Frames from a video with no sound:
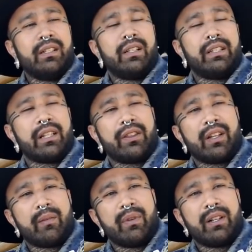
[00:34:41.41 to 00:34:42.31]
And I
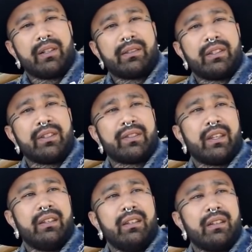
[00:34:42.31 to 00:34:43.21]
thought about this
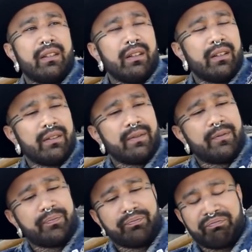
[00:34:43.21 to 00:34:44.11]
idea of,
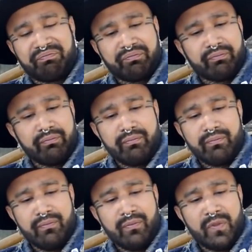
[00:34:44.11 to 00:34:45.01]

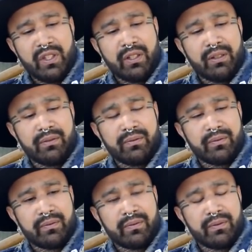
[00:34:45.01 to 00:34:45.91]
you know,
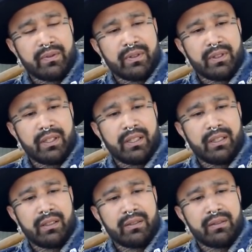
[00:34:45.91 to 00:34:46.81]

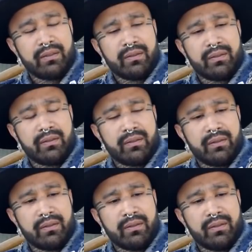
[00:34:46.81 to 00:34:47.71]
that
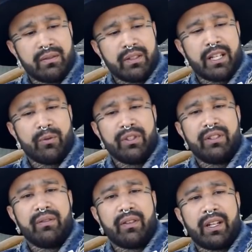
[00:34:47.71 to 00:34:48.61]
I would
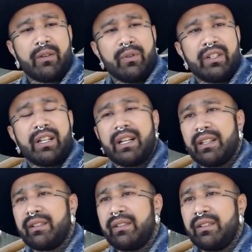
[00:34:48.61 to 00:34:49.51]
die
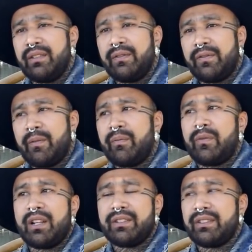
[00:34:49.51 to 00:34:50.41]
from
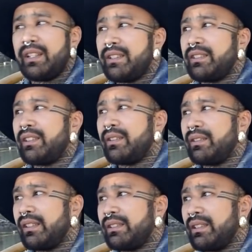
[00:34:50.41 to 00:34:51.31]
rising tides, that
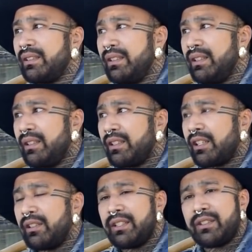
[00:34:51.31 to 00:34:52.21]
the
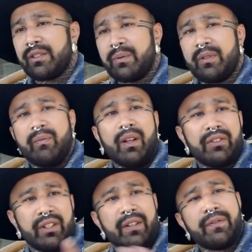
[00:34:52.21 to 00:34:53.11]
glaciers would melt
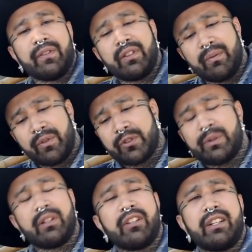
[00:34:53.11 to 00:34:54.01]
enough for them to
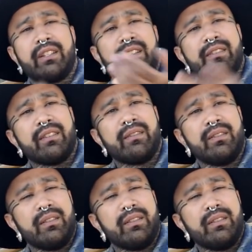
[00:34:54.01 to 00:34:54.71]
swallow the islands, and